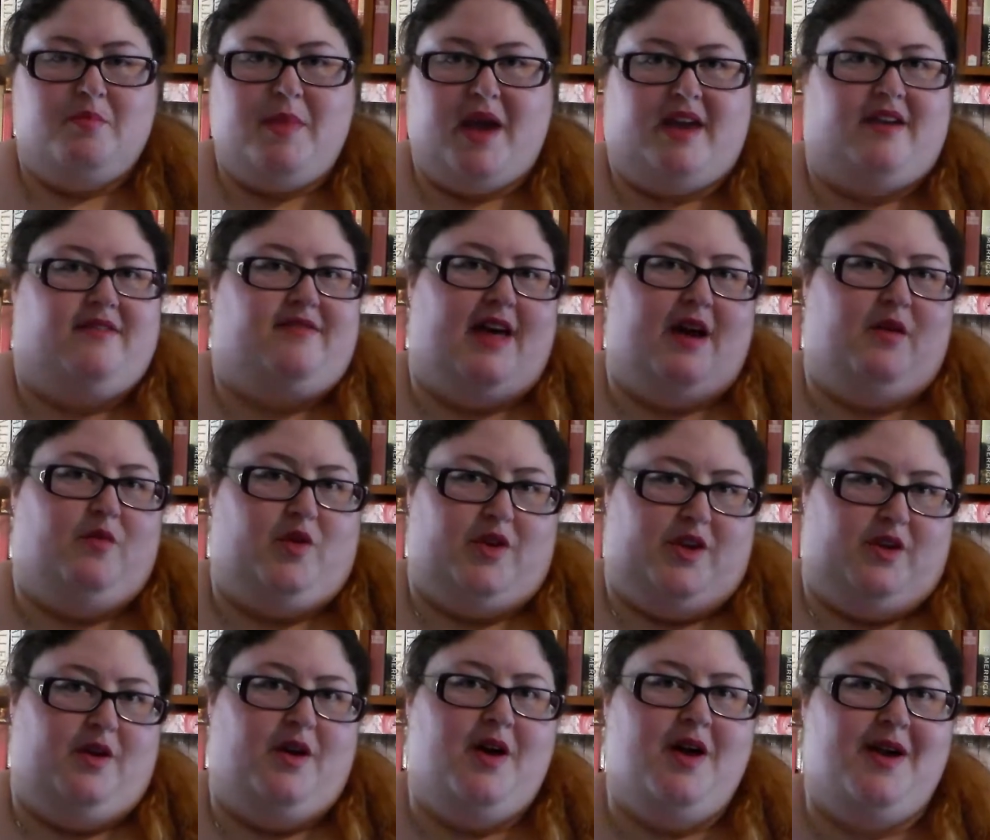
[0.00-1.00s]
Make of that
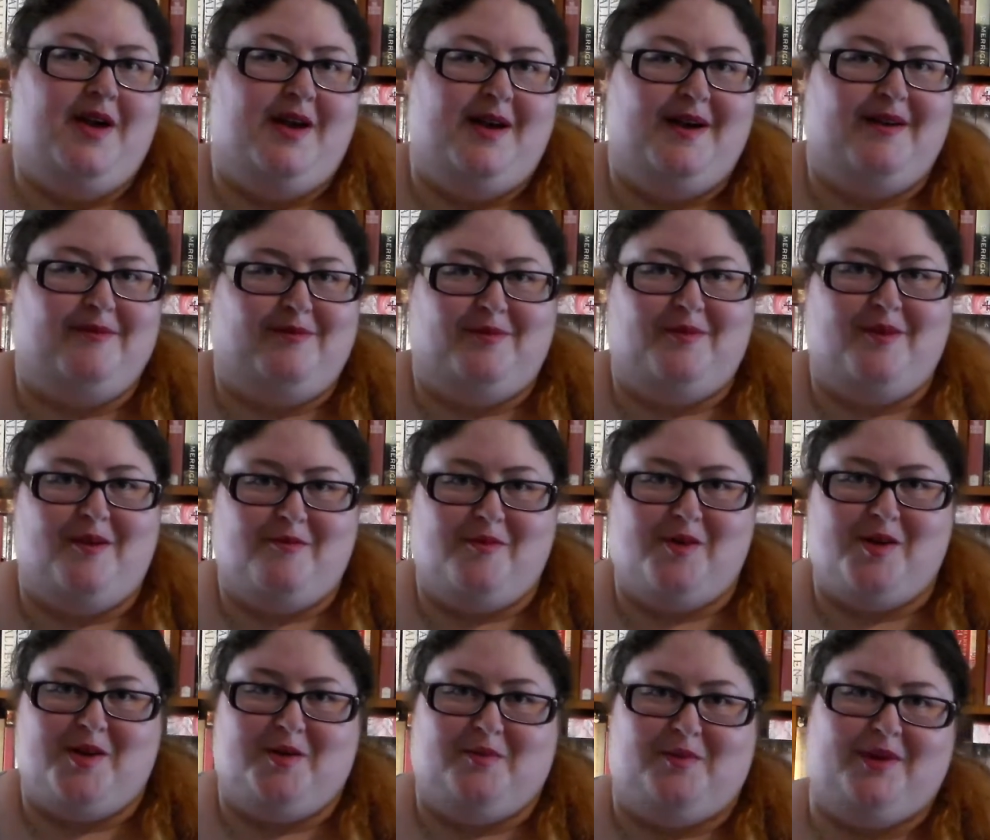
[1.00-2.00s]
what you
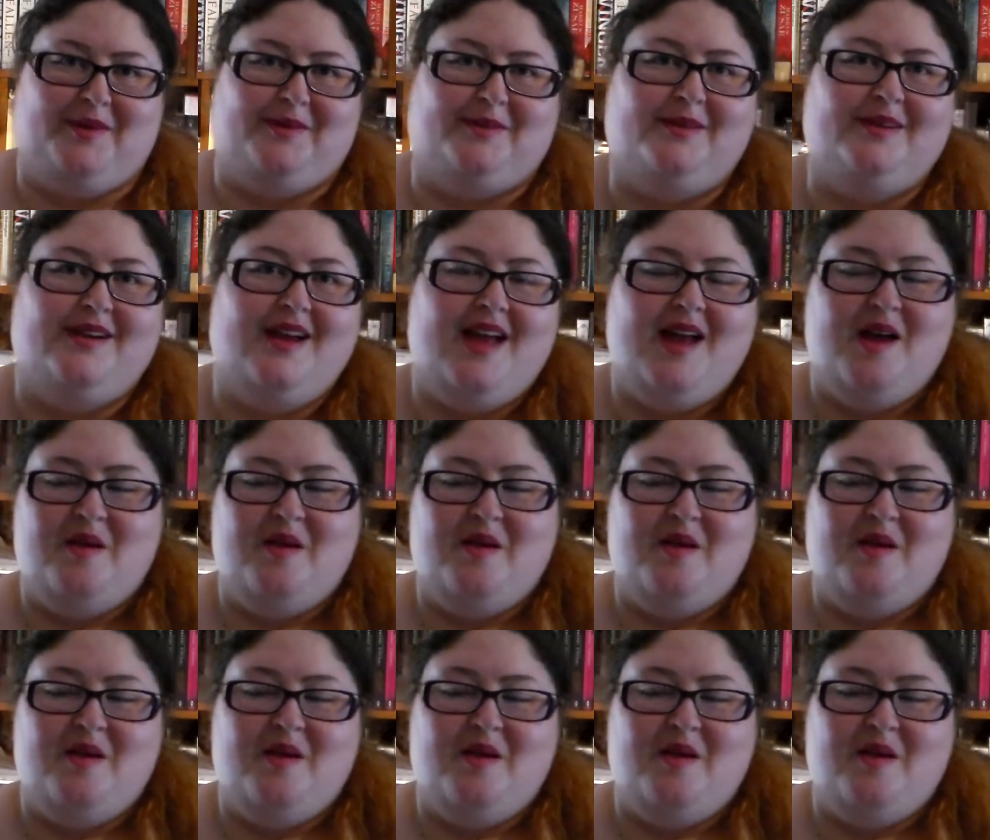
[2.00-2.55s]
will.